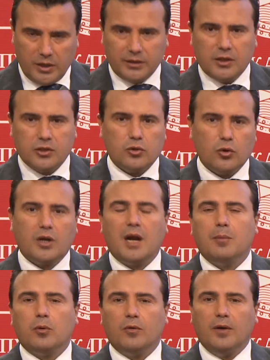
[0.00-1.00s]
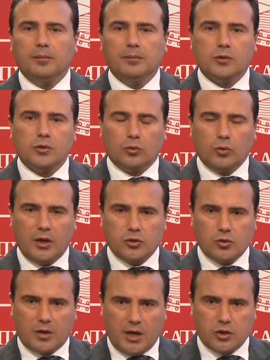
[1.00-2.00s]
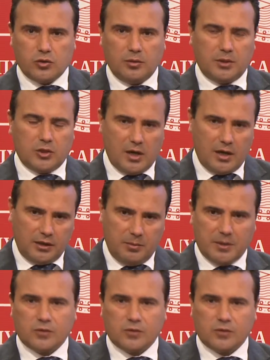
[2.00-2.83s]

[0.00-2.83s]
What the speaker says: And to help each household.